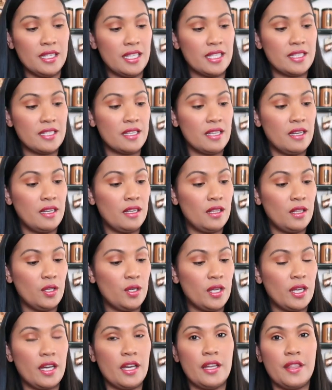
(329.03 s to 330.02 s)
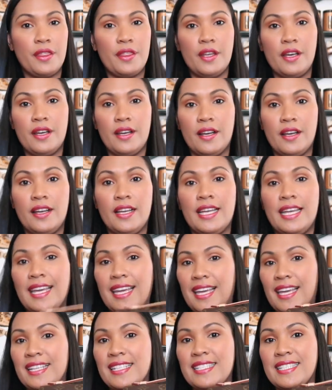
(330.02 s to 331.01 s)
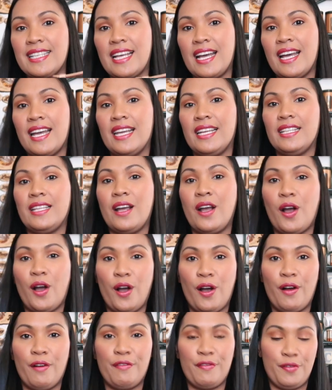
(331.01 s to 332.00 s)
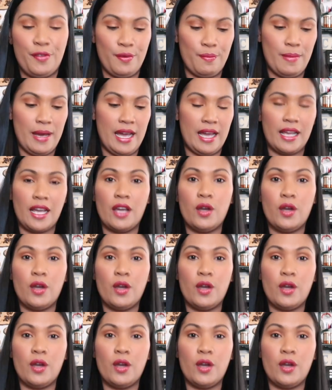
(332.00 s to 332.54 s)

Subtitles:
Let's look at the inside of the bag.